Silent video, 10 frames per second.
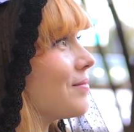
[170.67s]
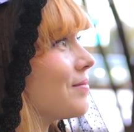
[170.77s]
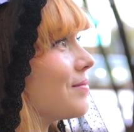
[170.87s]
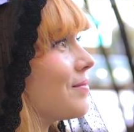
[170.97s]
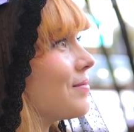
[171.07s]

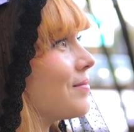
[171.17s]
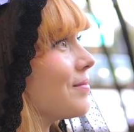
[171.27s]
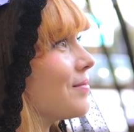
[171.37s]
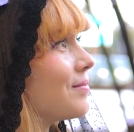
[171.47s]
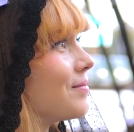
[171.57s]

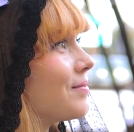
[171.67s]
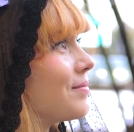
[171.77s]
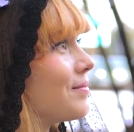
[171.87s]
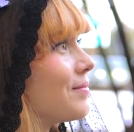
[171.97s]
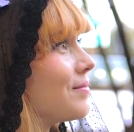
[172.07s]

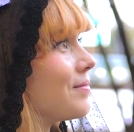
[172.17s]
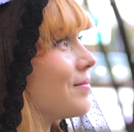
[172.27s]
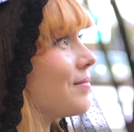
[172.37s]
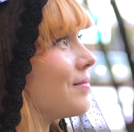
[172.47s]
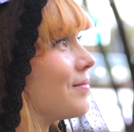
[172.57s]

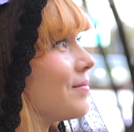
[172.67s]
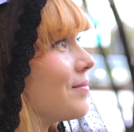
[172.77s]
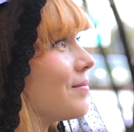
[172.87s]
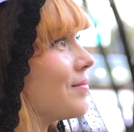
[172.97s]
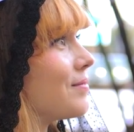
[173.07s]

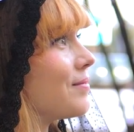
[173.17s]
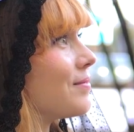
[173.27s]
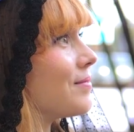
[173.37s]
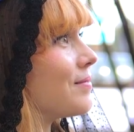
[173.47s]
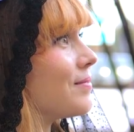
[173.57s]

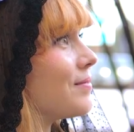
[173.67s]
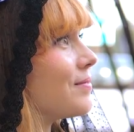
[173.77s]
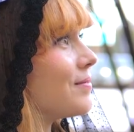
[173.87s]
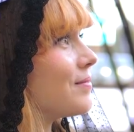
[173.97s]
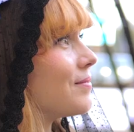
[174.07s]

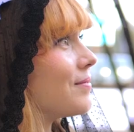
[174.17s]
No words are spoken by the person on screen.